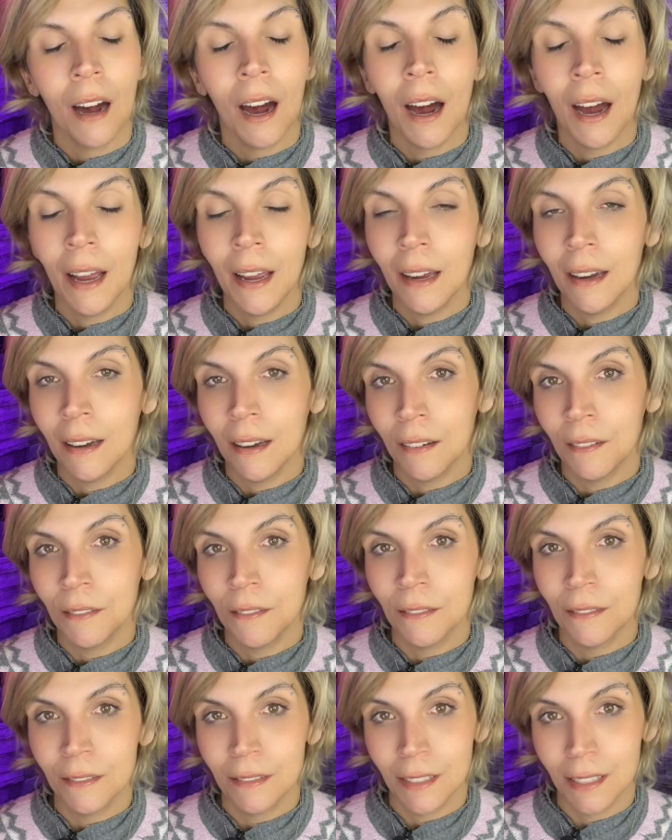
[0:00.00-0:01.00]
I
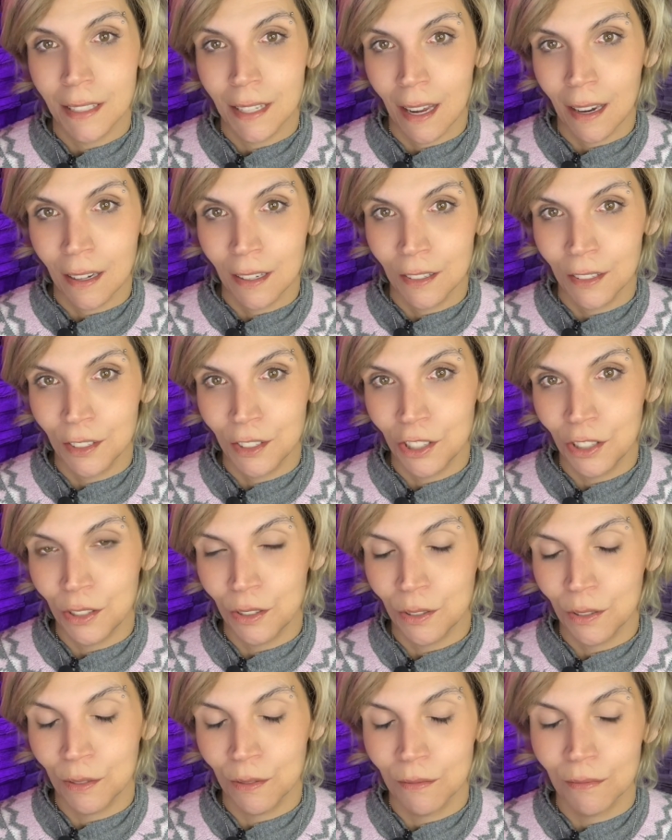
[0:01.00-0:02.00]
have decided
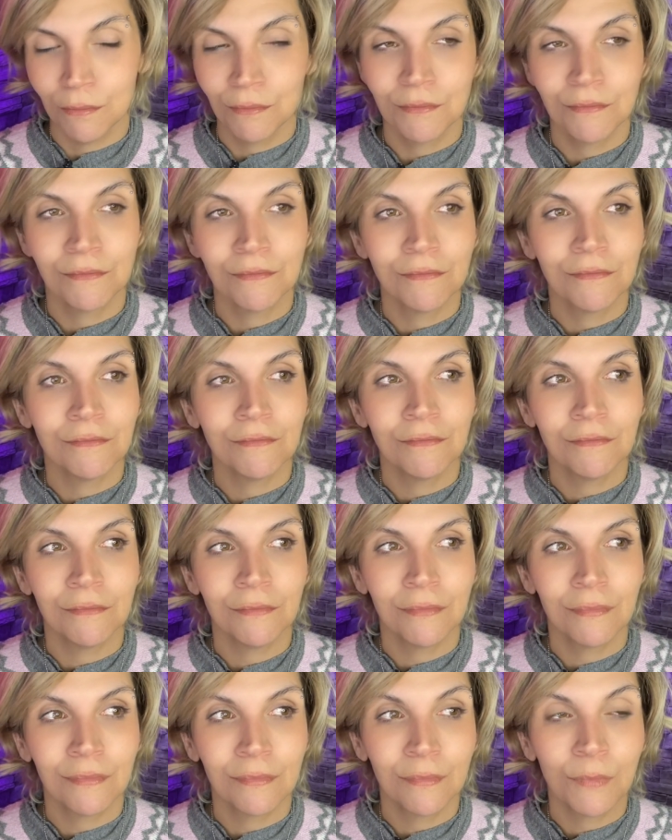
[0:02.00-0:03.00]
to
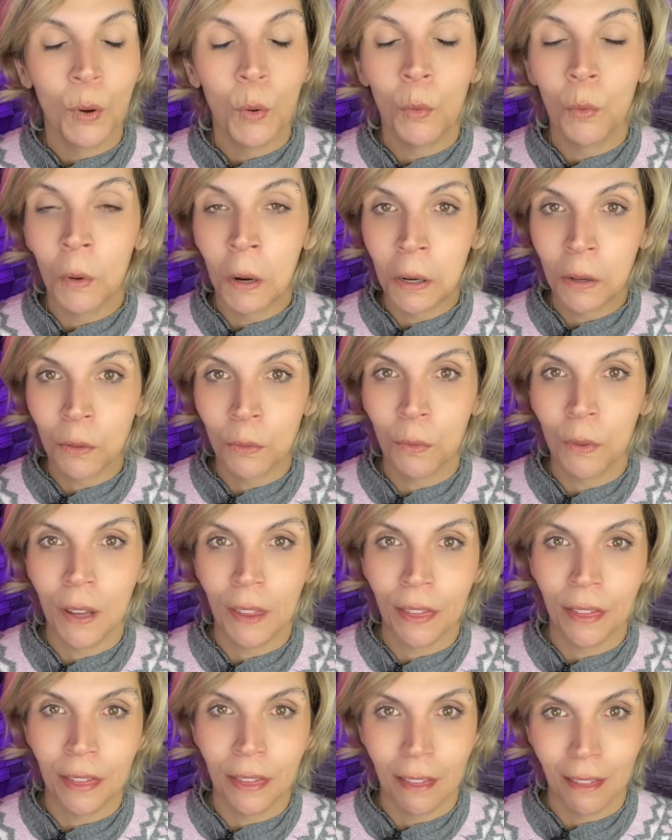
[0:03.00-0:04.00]
work
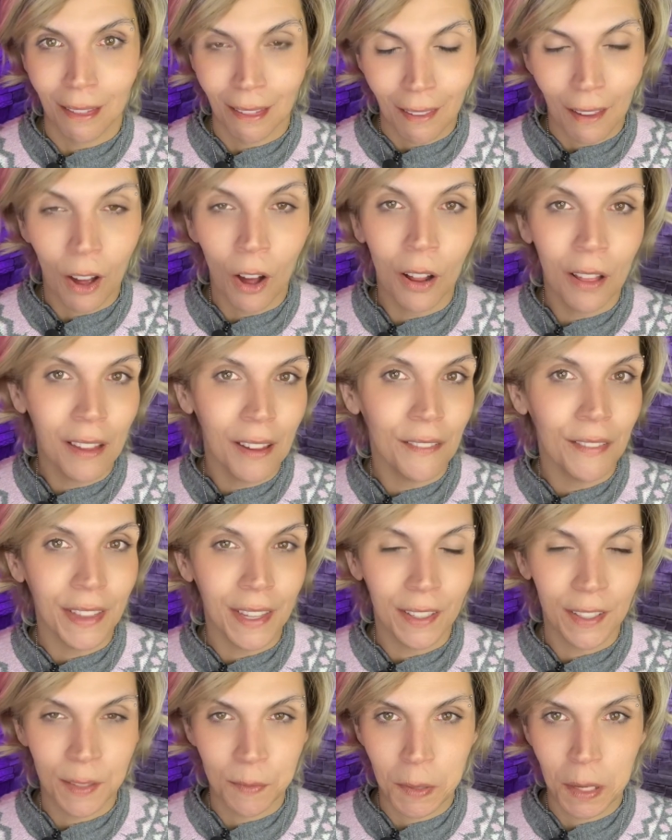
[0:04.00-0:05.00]
with all of
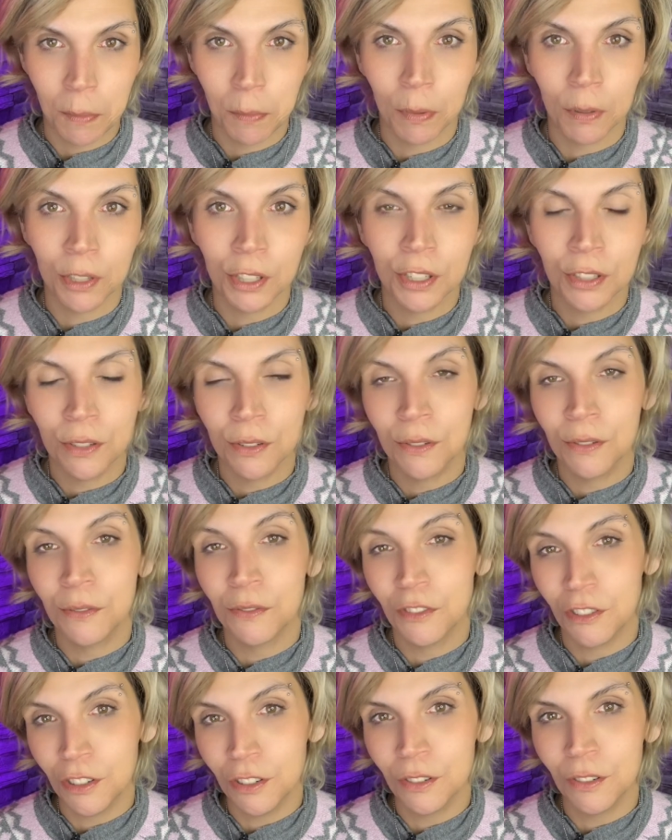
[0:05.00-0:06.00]
these people to
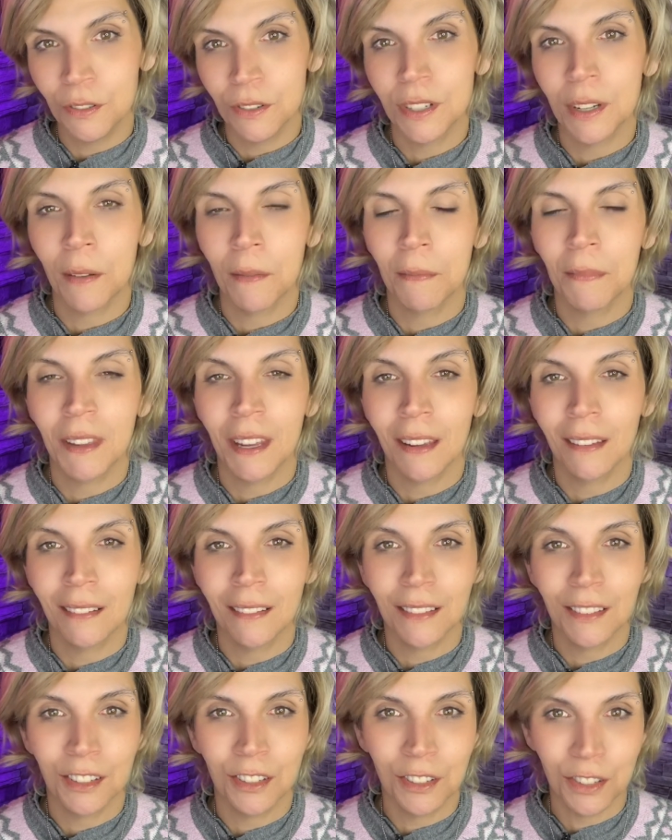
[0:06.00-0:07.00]
to do
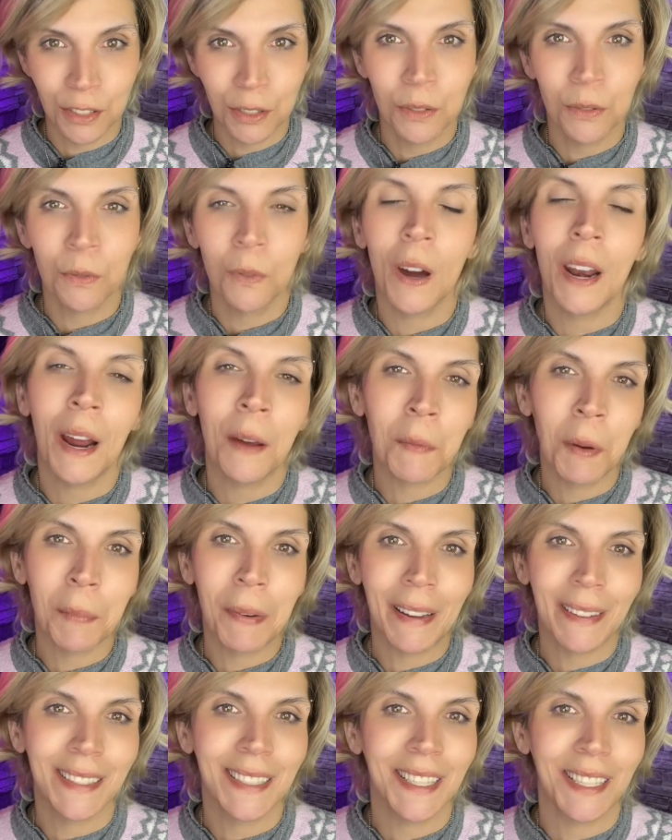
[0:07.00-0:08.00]
something, to do what I'm
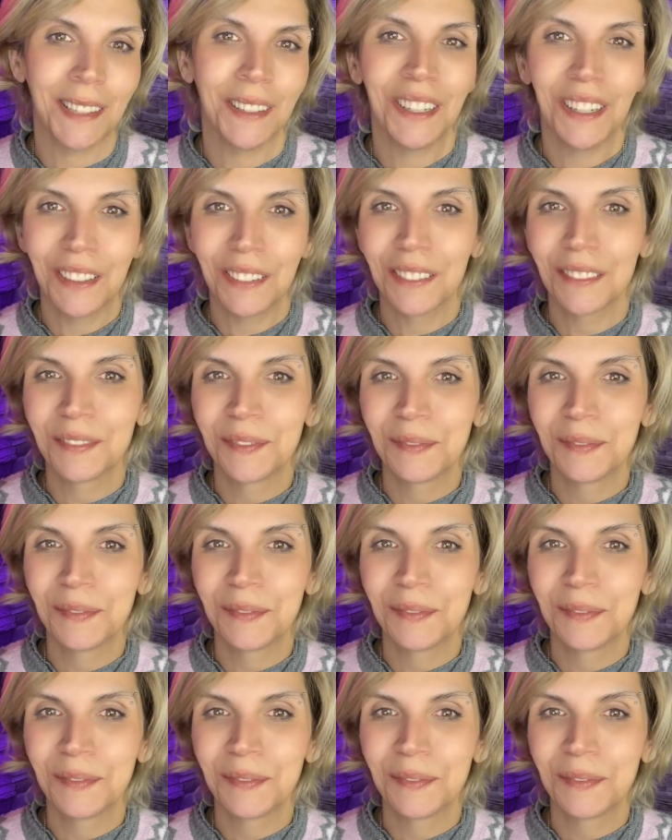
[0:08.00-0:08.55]
about to tell you.